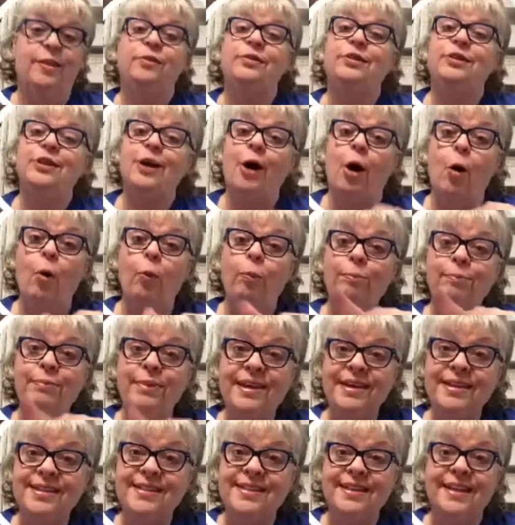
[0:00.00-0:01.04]
don't
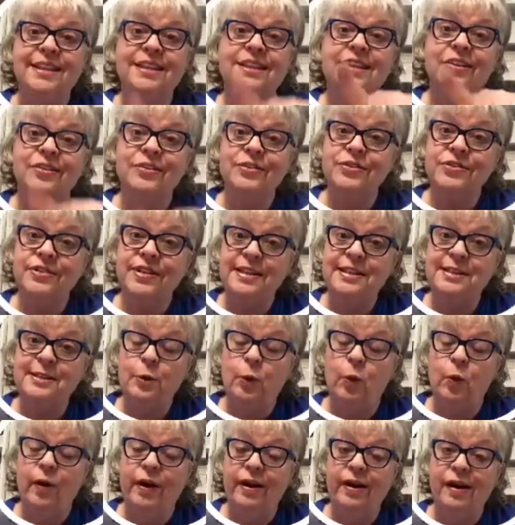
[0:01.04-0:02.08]
miss it. Thursdays at
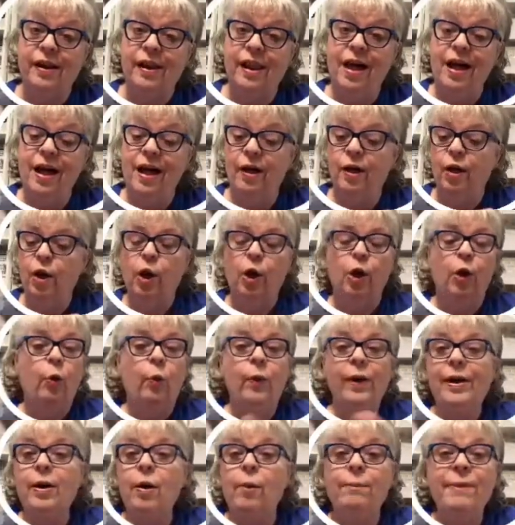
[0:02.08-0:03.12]
1 o'clock.
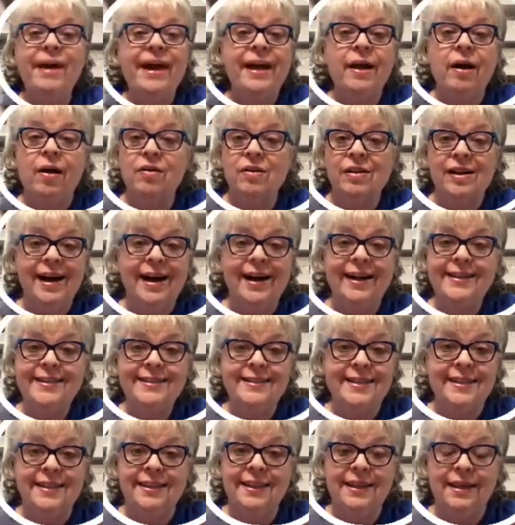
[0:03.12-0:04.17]
We're going to make all
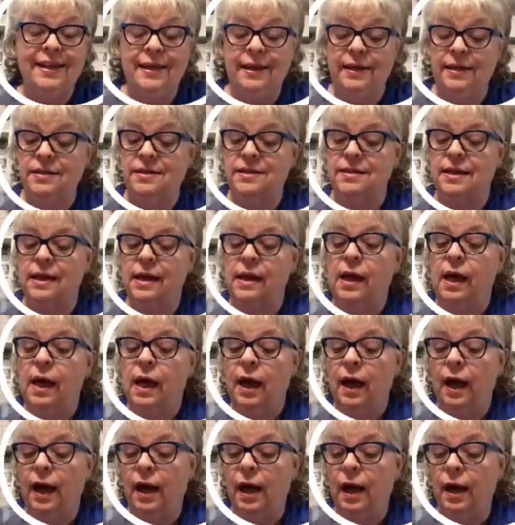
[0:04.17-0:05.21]
kinds of things.
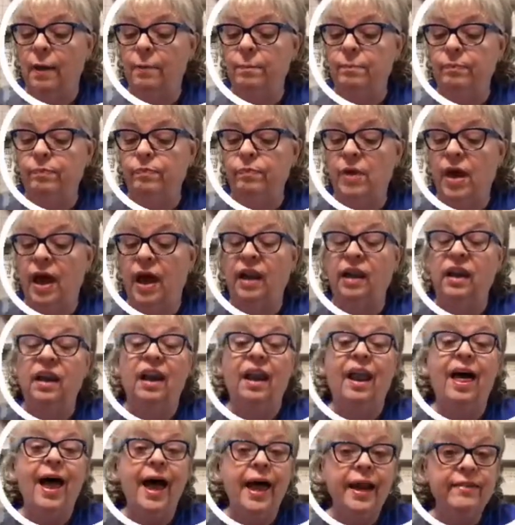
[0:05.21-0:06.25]
A
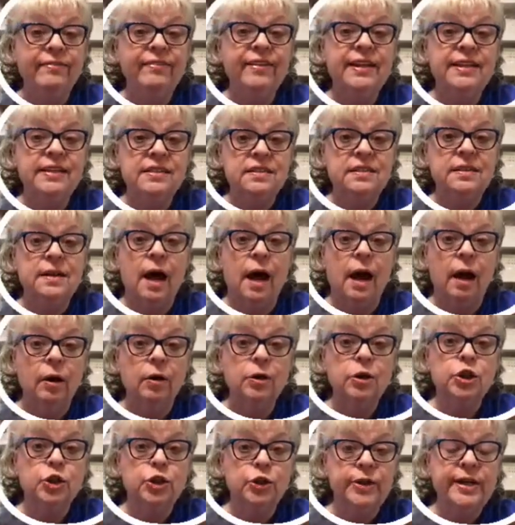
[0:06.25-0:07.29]
lot of it is Dollar
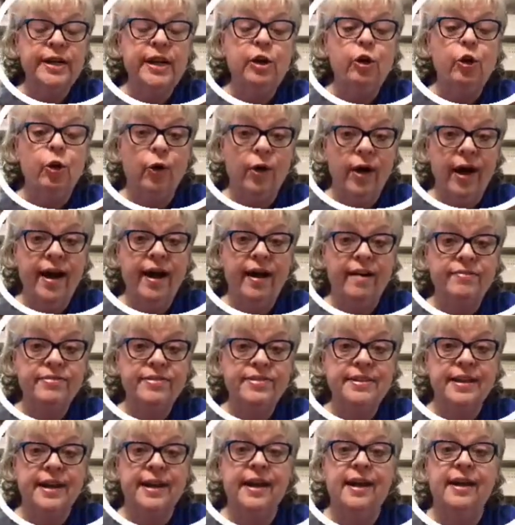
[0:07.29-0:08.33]
Tree
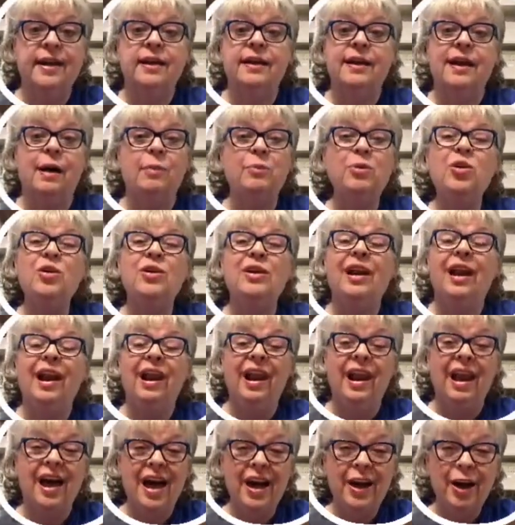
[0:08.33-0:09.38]
crafts. And I'm doing a
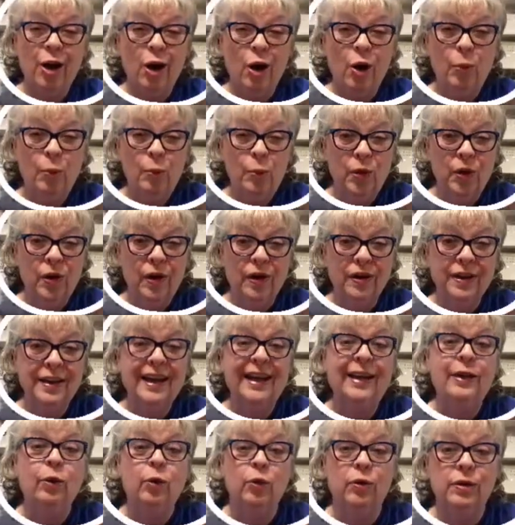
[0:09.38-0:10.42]
lot of homework
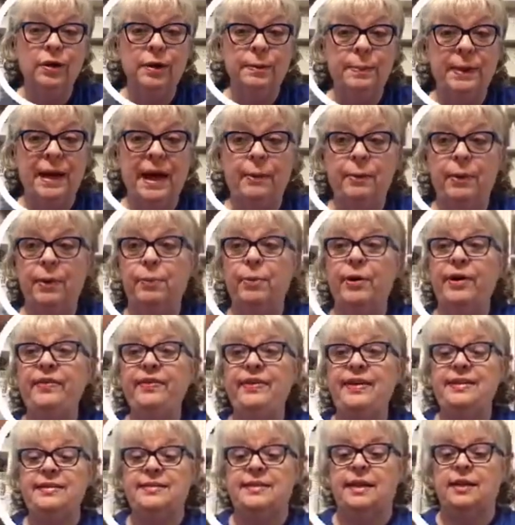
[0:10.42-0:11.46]
in order to be able to bring
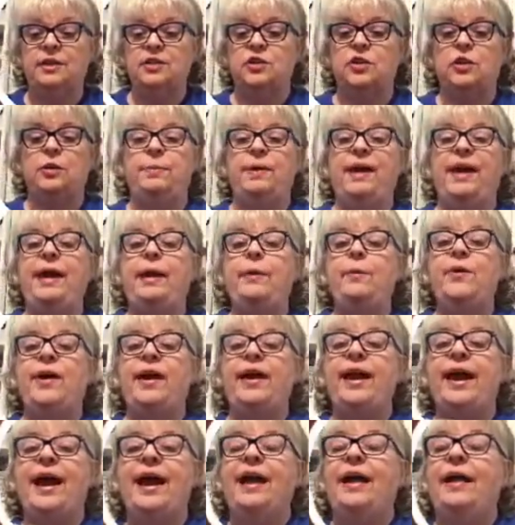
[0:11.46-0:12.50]
these things to you. But anyway,
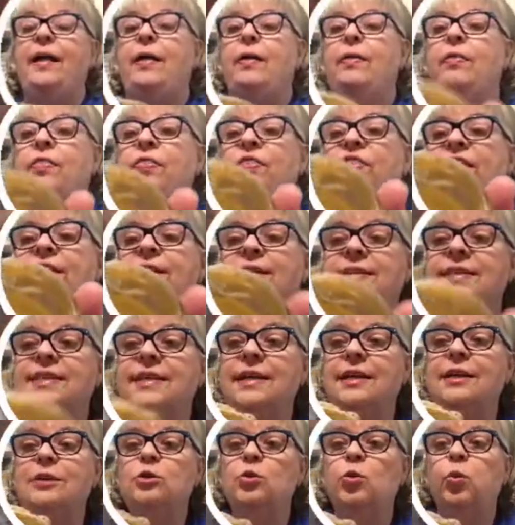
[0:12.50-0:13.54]
this
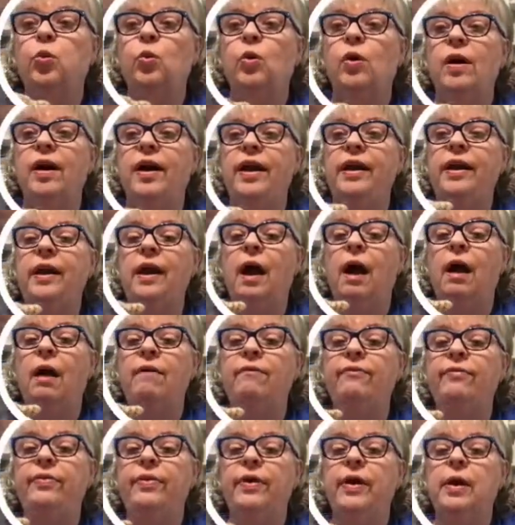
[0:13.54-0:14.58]
is one
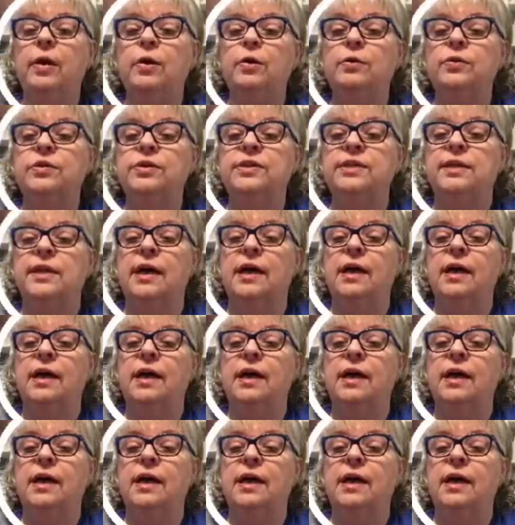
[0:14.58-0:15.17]
of those